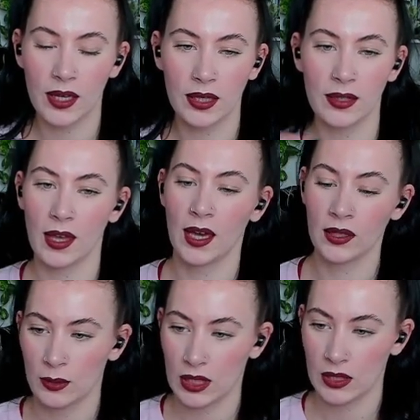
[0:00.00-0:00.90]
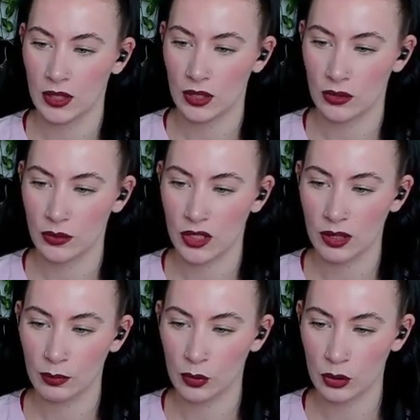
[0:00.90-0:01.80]
I like that. We can do
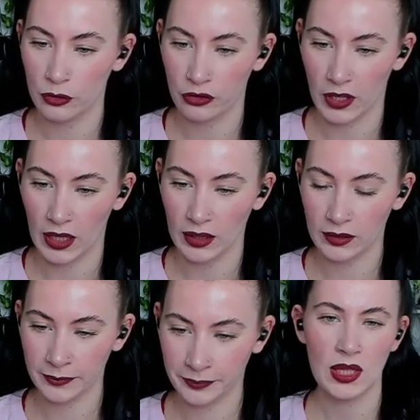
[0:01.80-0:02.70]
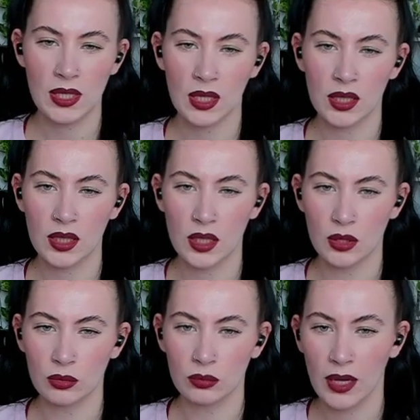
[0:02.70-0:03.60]
some roofing. That's kind of
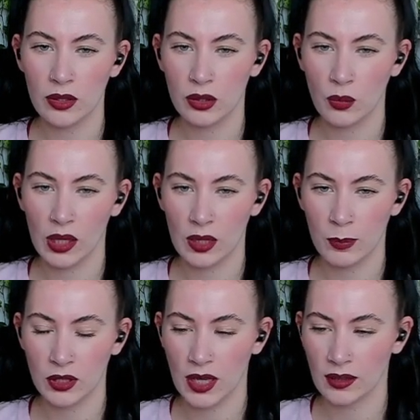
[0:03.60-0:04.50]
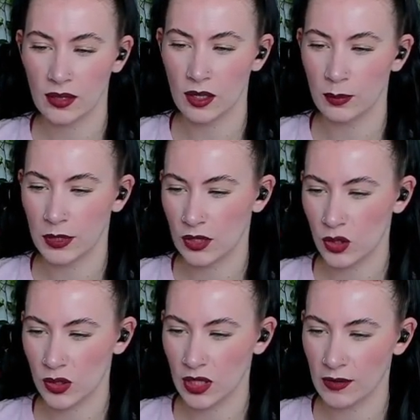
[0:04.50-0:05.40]
cute. I don't know why I put that there, but it
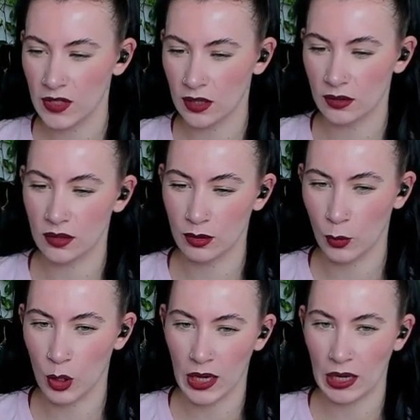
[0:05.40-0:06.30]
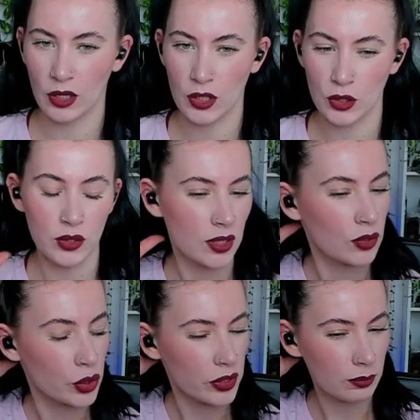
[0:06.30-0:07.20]
just gives it a little more character than
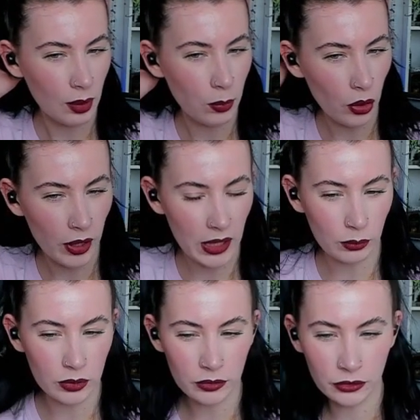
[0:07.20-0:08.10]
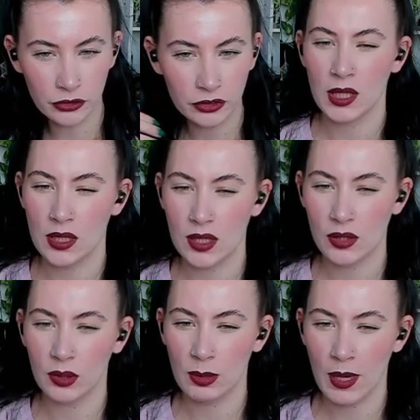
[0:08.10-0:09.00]
just a boring roof. But it doesn't
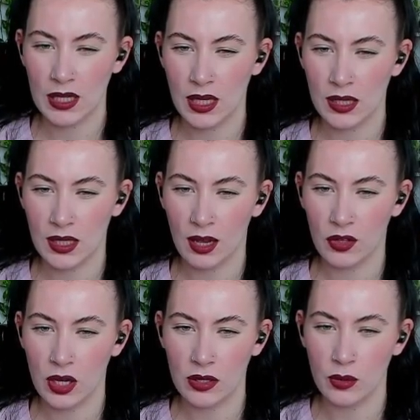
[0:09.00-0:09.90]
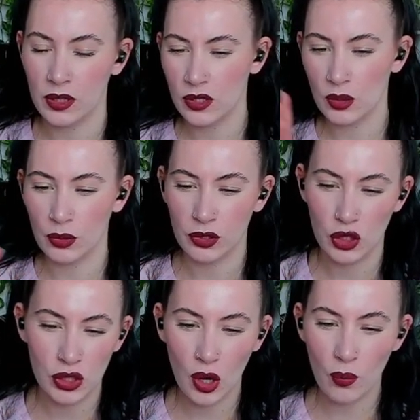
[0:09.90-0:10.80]
really make sense to have another one. So we'll
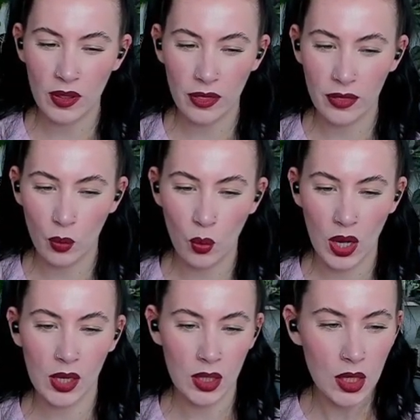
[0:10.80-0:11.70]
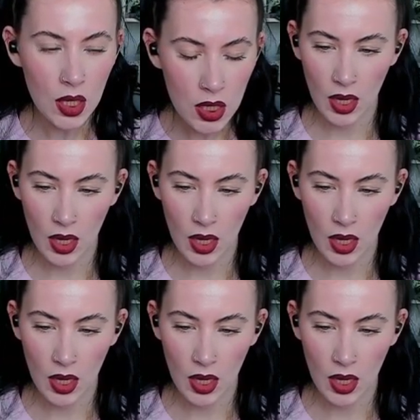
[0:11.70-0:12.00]
just go with the one.